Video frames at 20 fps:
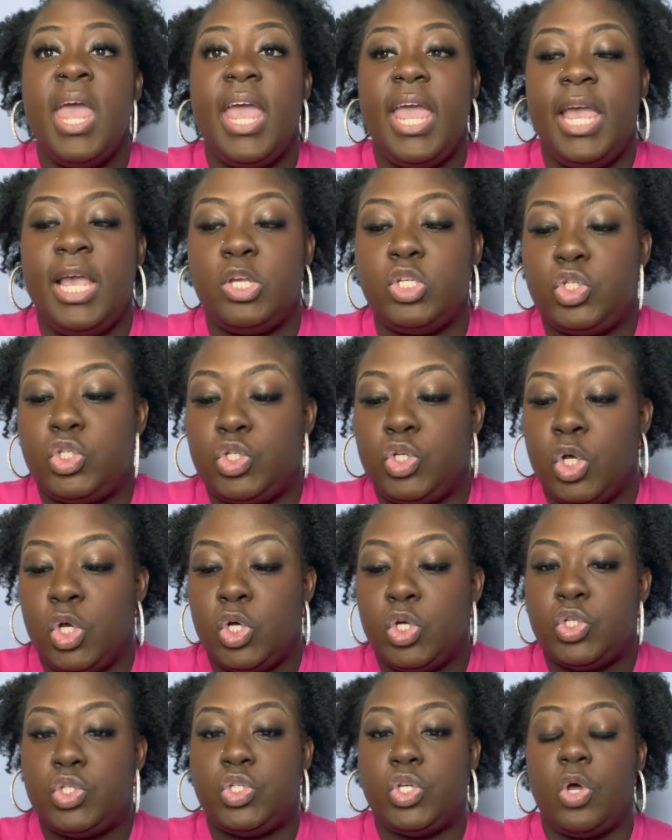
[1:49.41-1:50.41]
is
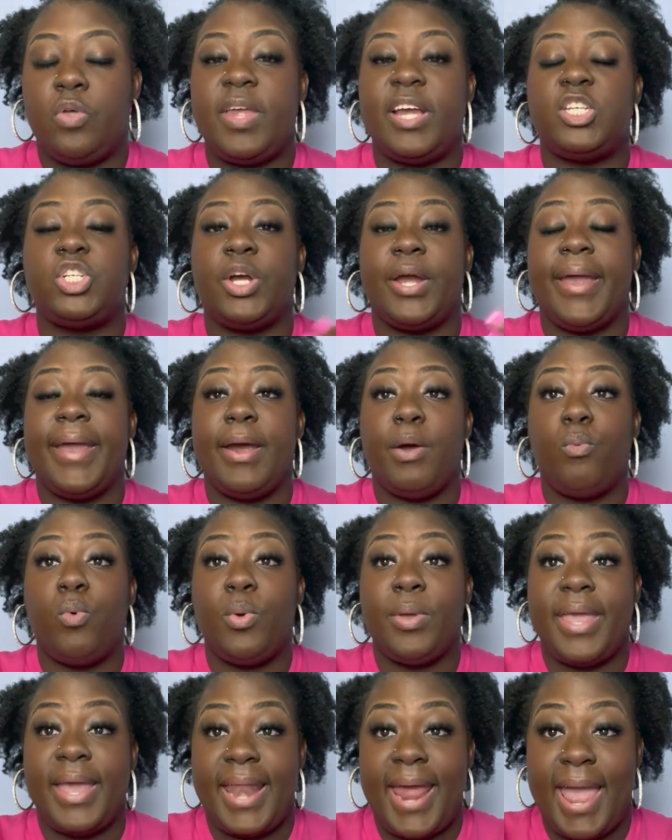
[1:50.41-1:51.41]
so that your hair
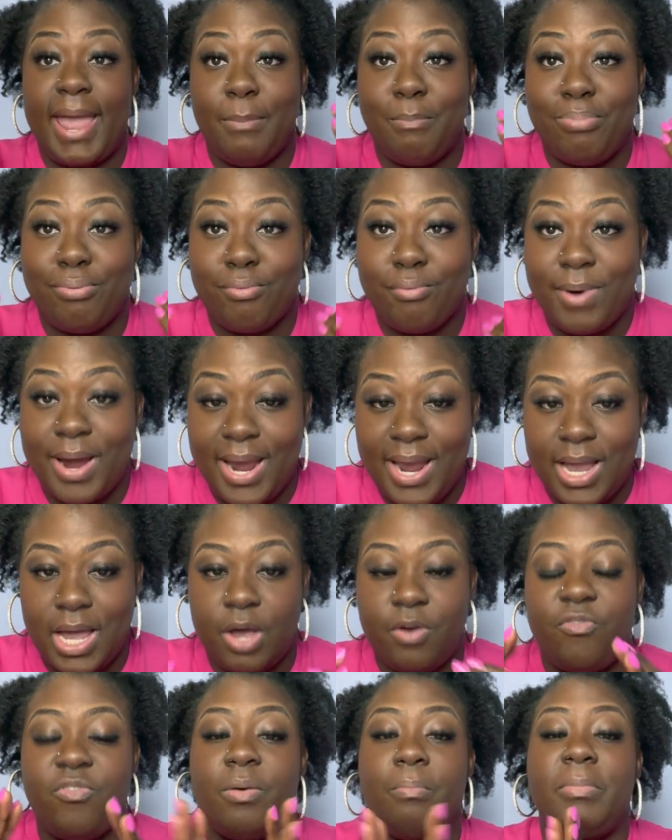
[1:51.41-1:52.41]
will get a
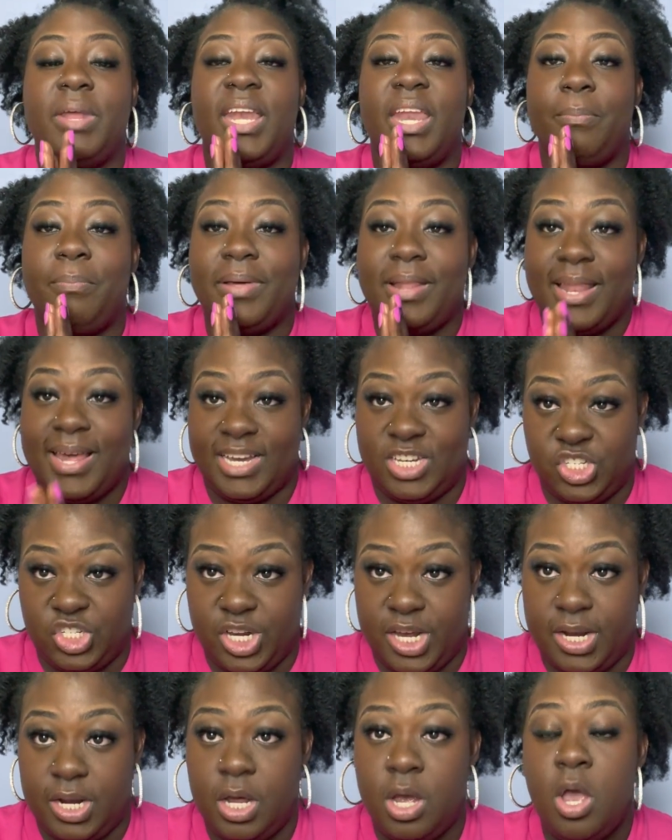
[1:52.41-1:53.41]
break from
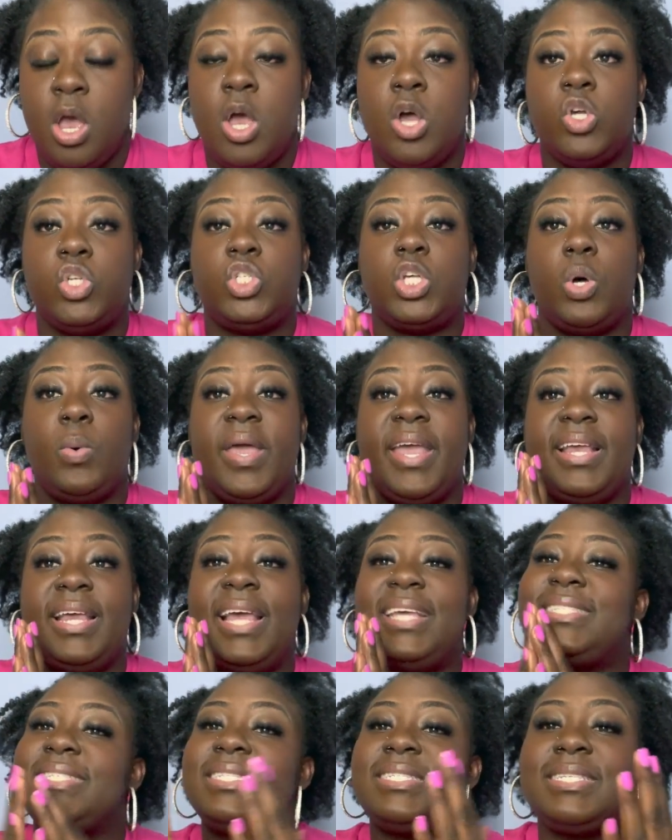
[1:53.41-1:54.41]
manipulation. So it,
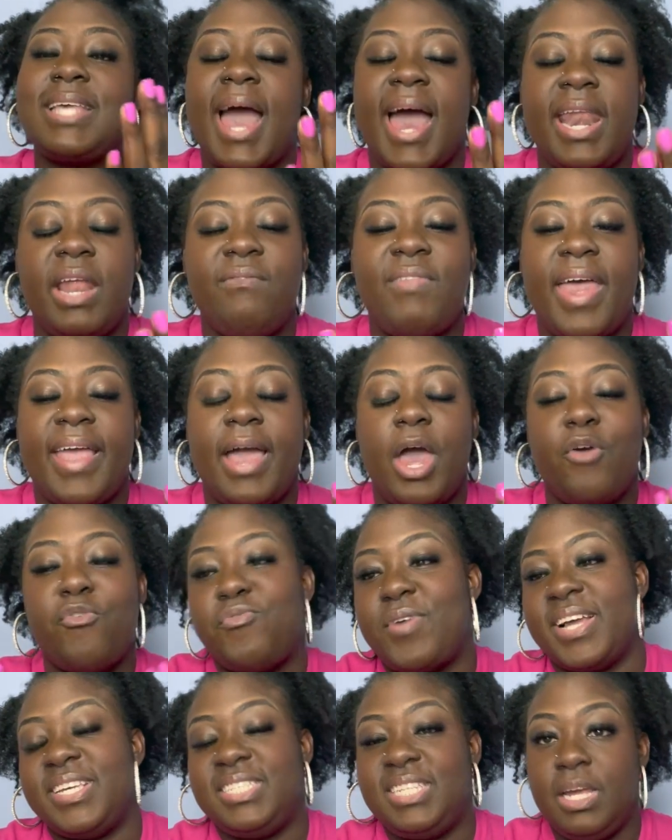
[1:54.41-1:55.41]
it's kind of like a
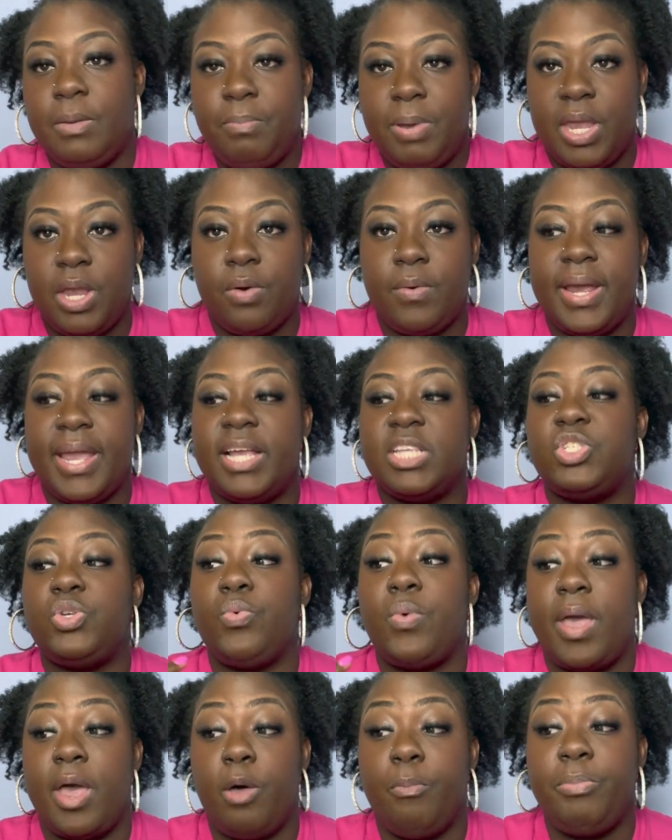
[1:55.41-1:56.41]
resting period
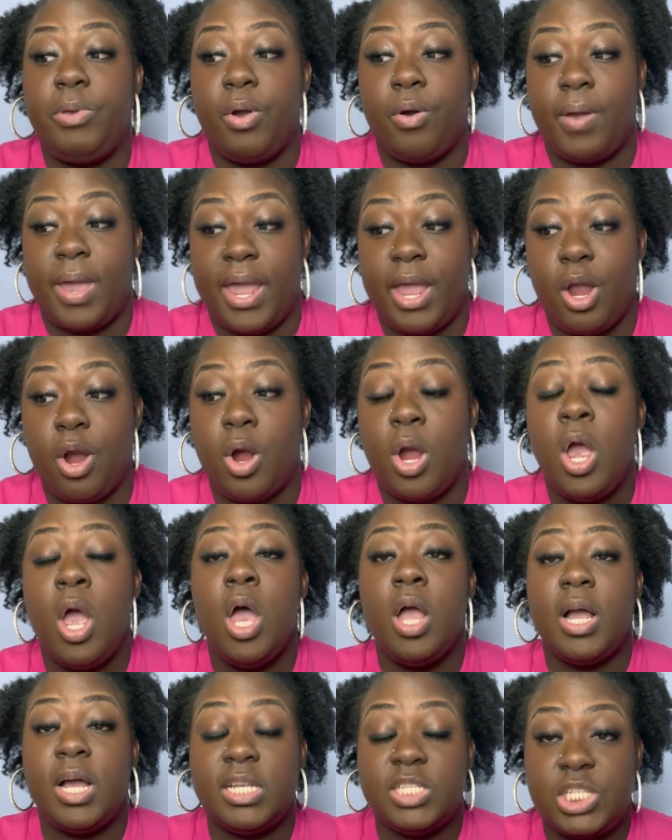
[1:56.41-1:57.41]
to help your hair
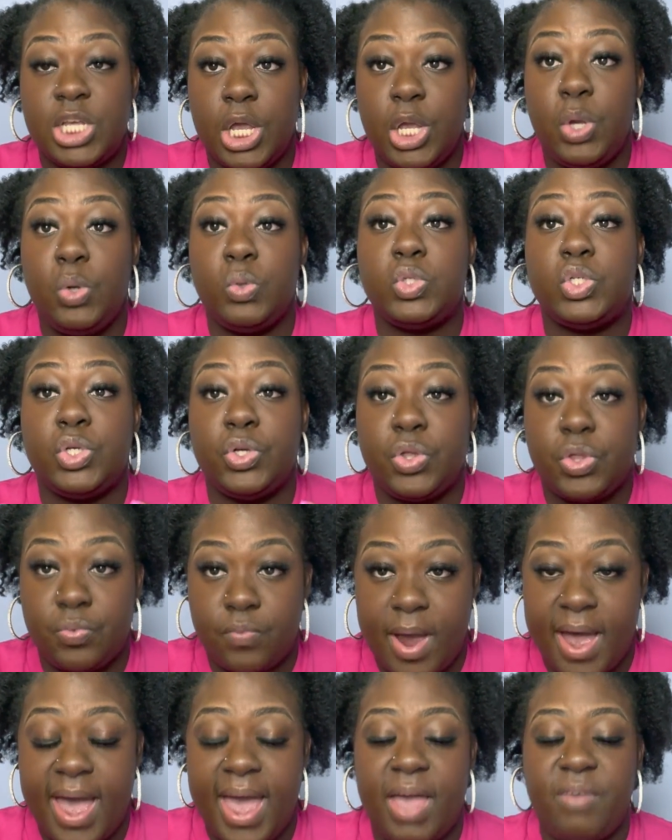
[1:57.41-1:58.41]
continue to
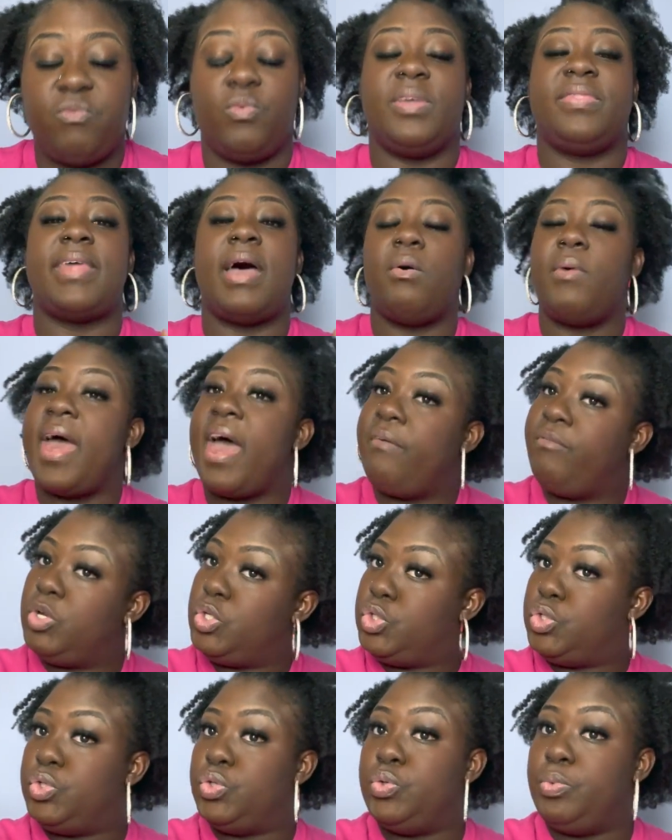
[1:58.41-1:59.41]
thrive without having
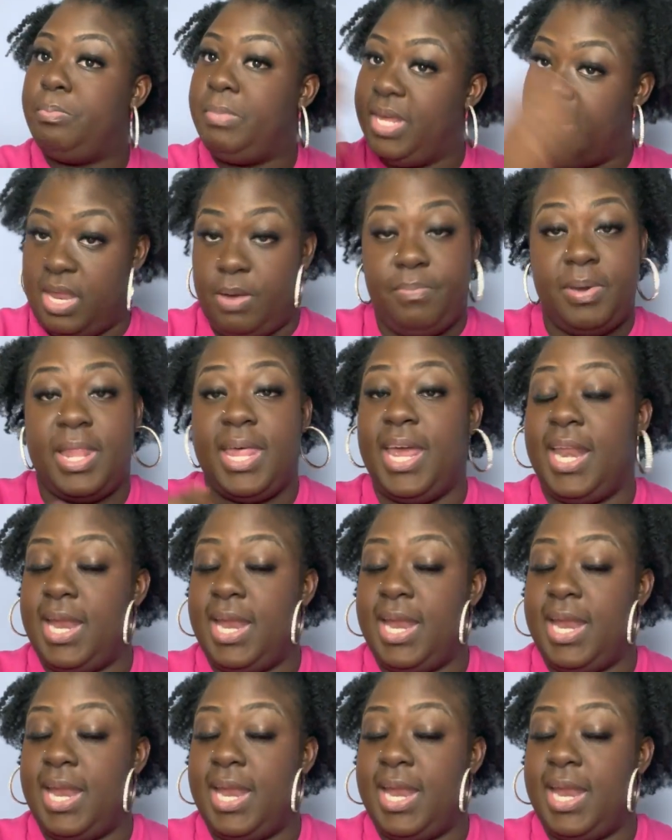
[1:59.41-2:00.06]
to manipulate